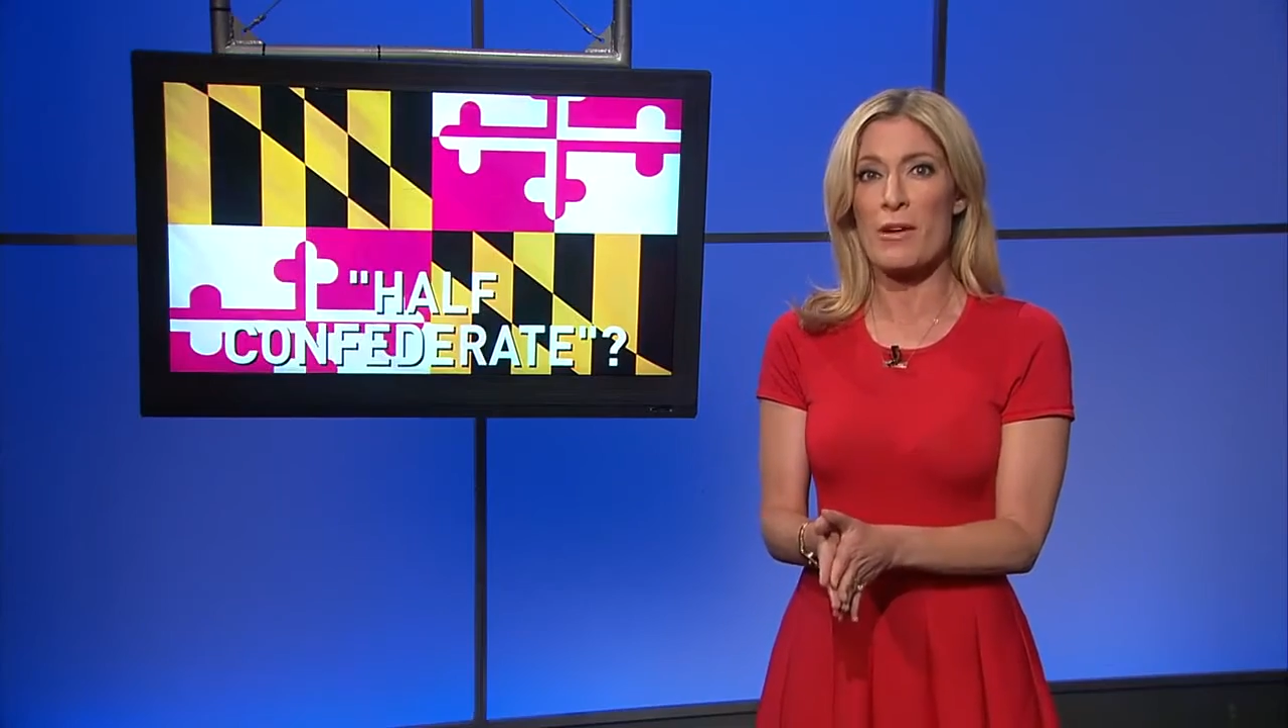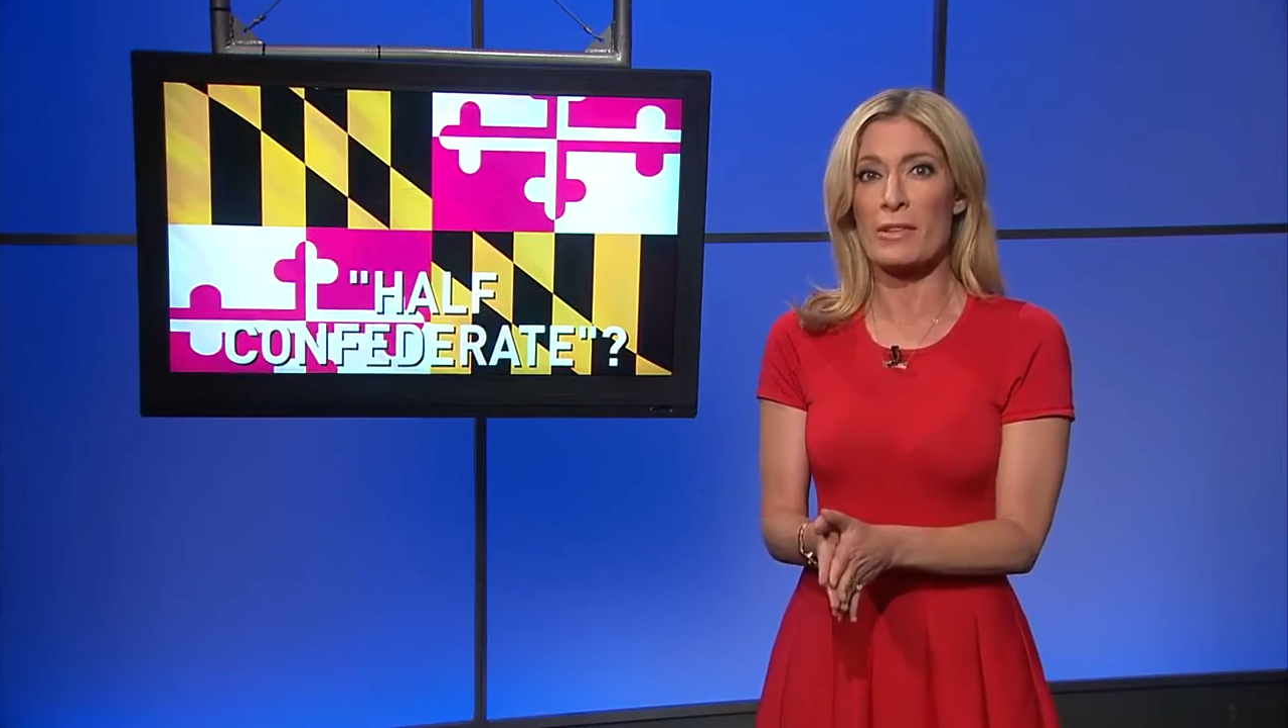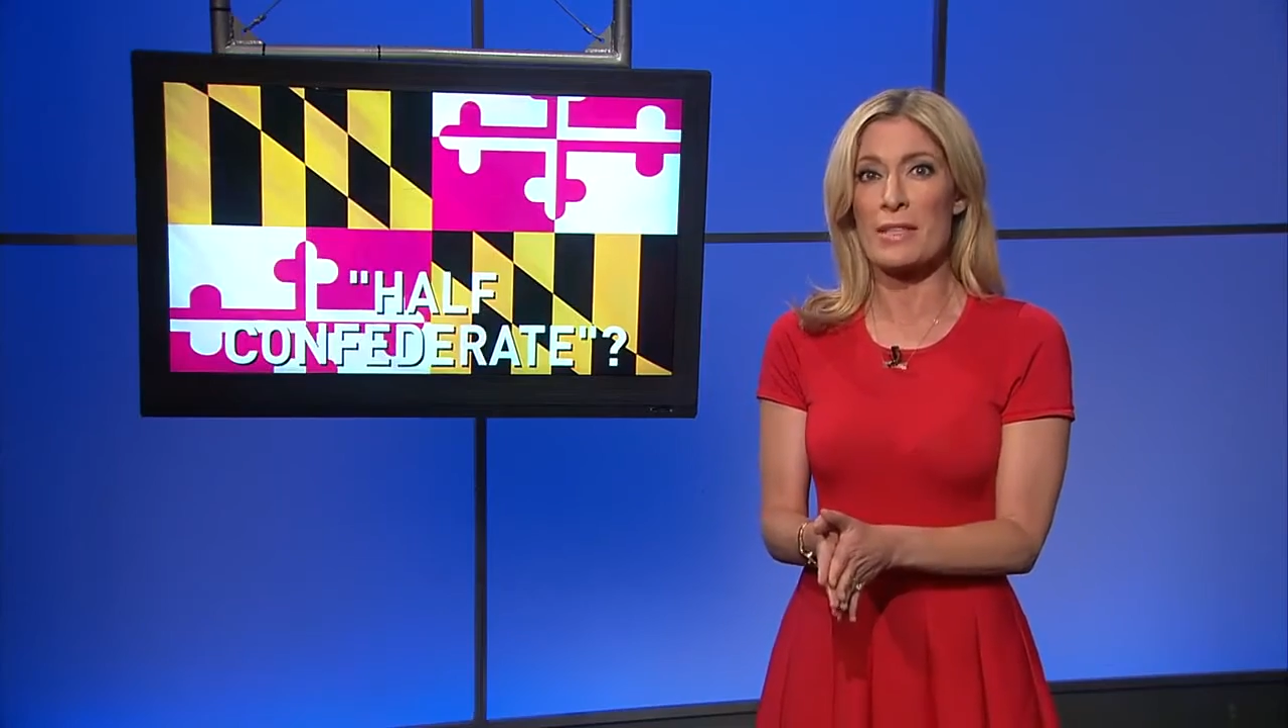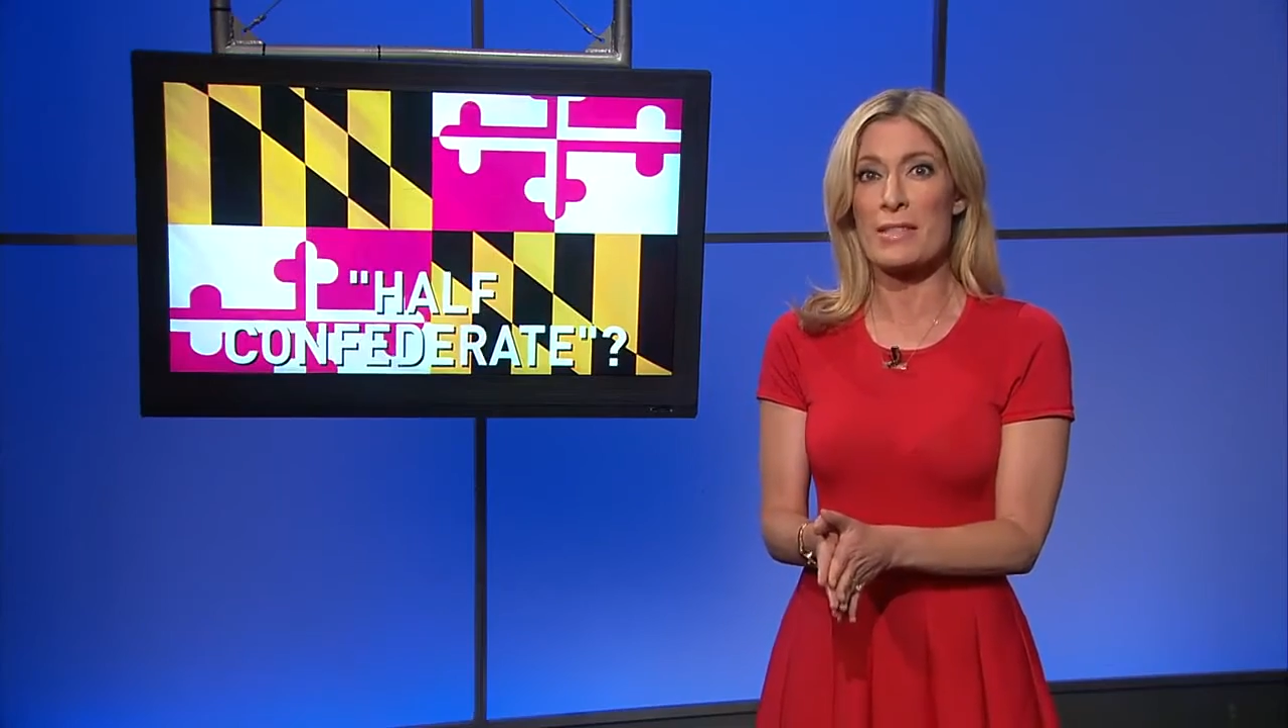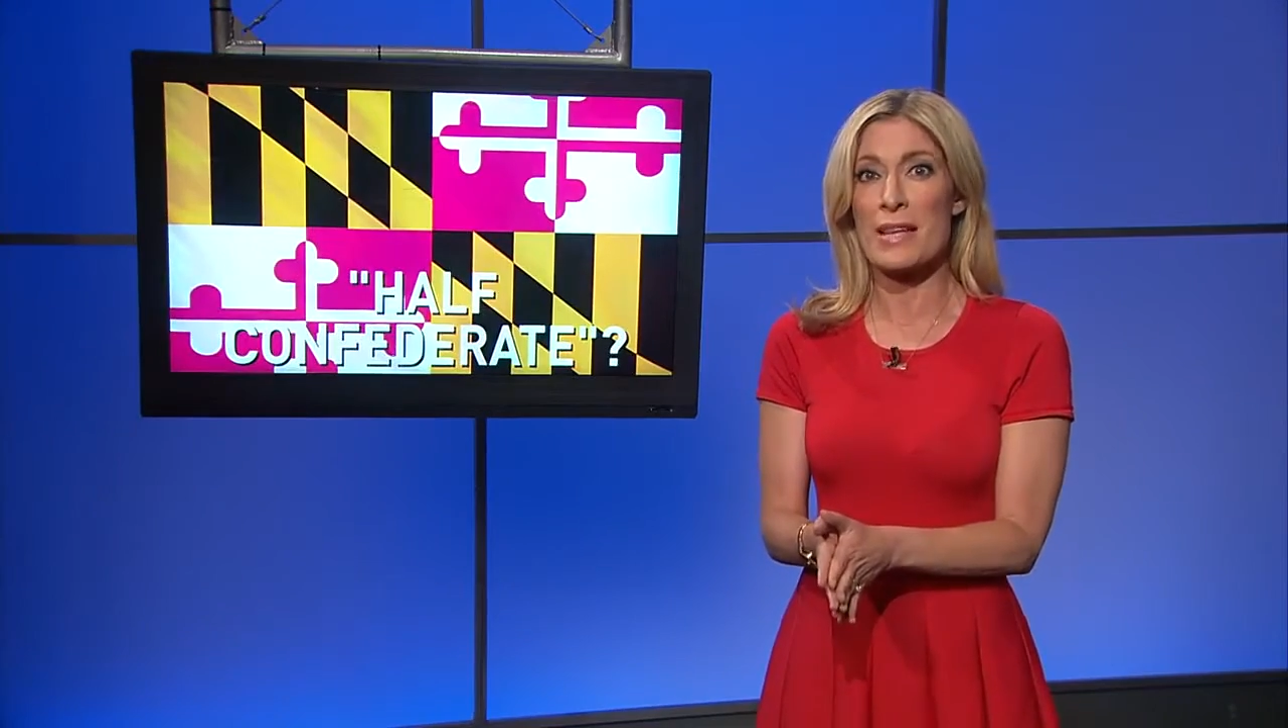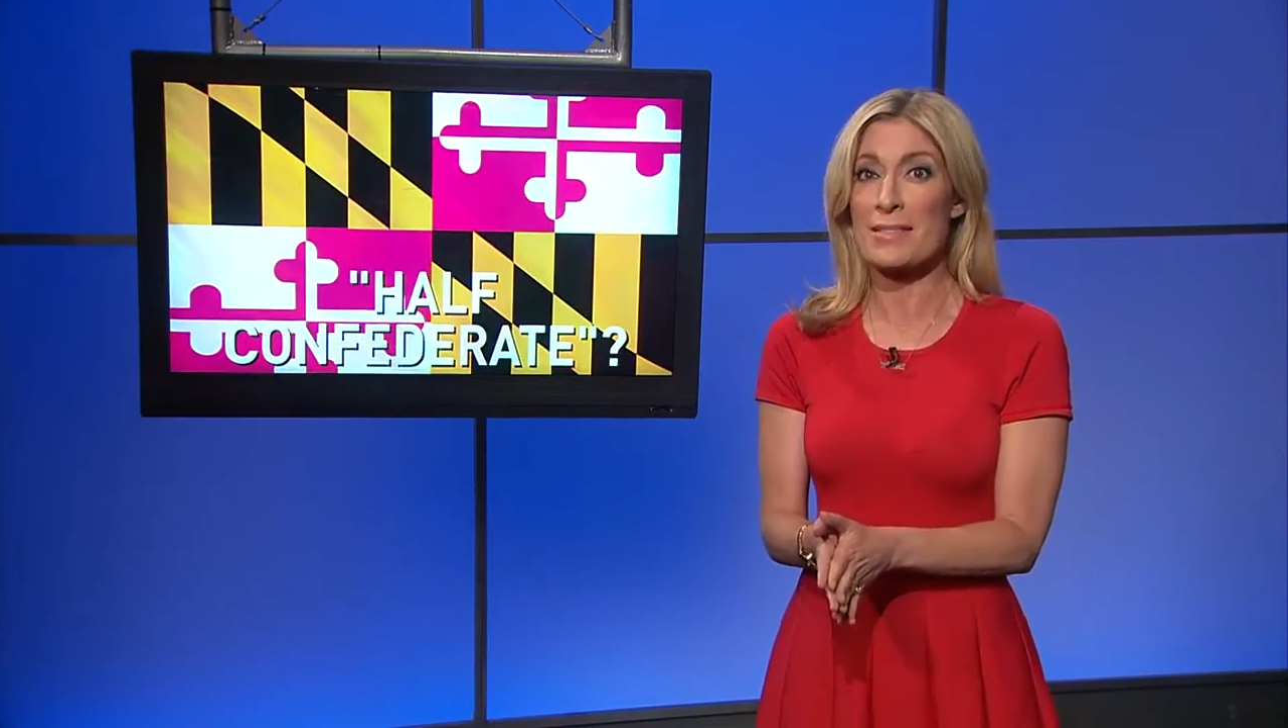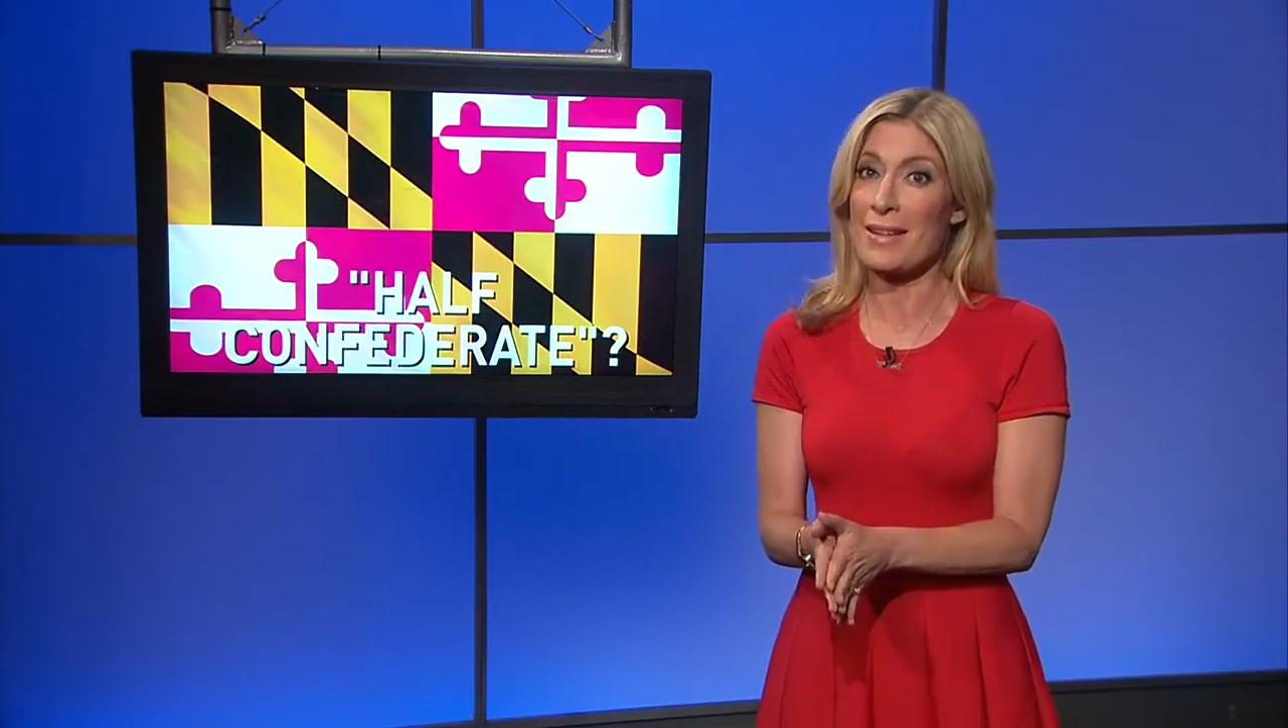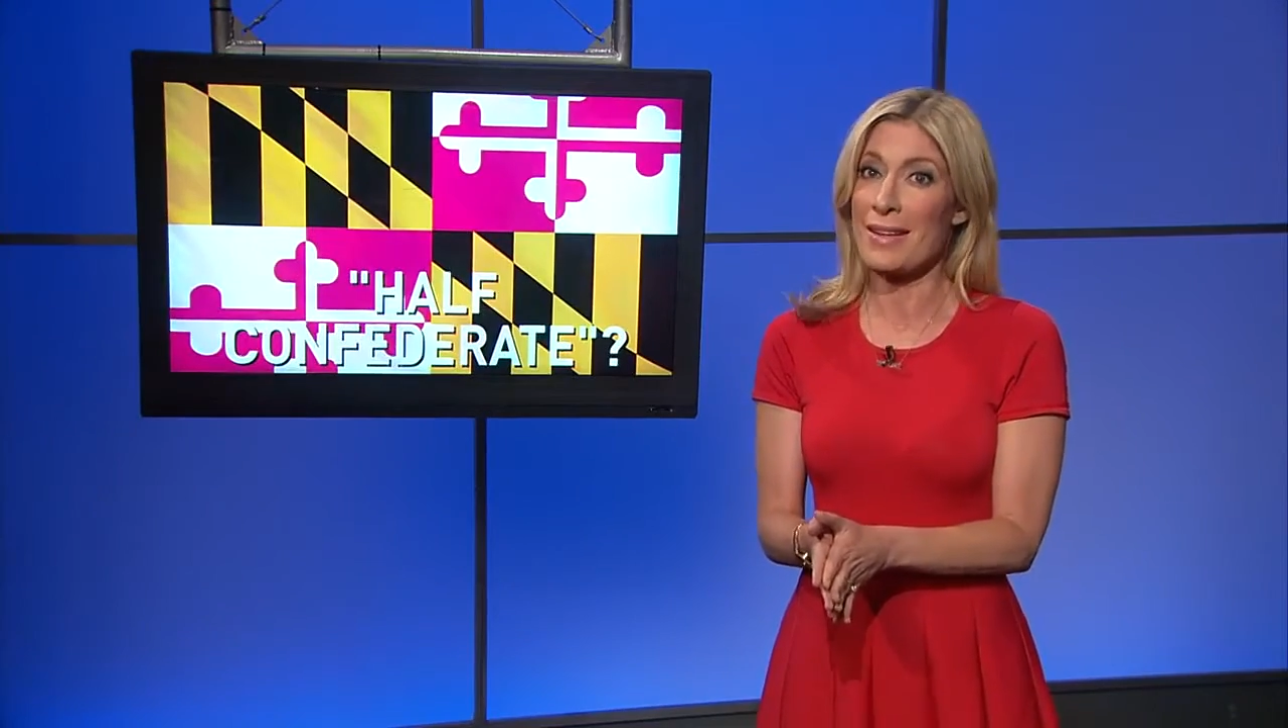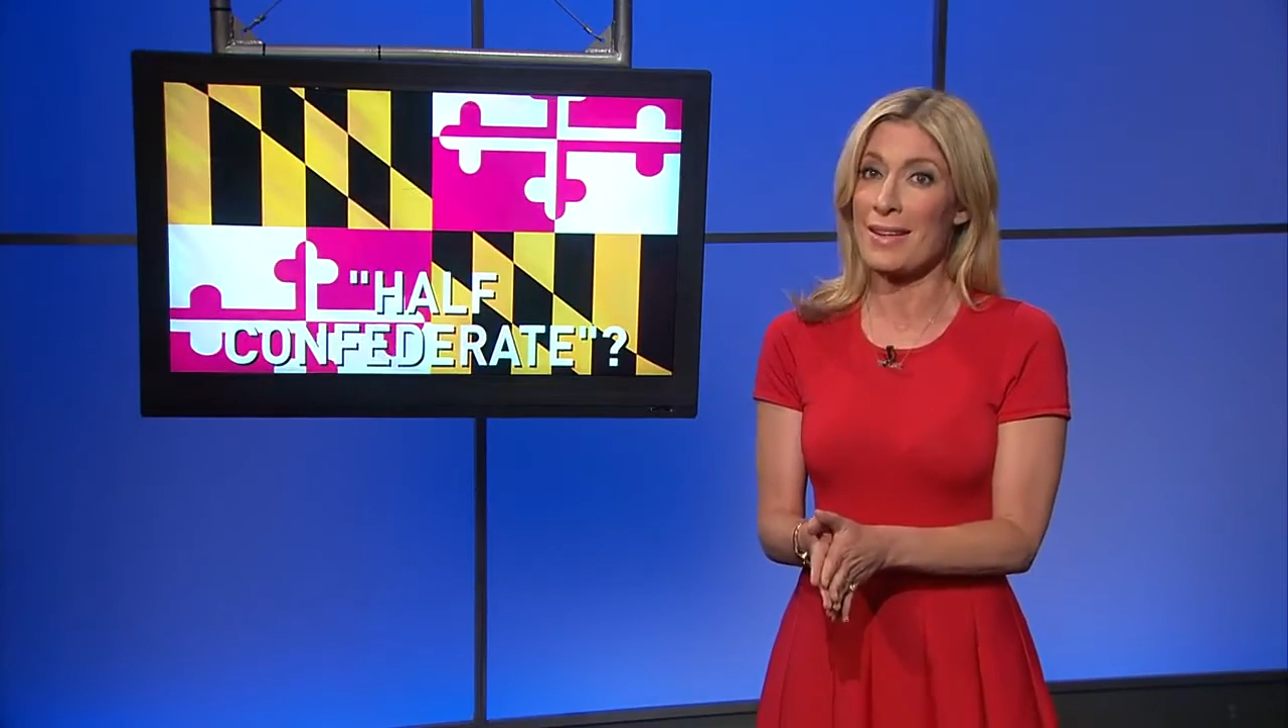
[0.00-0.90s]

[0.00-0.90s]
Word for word: Maryland says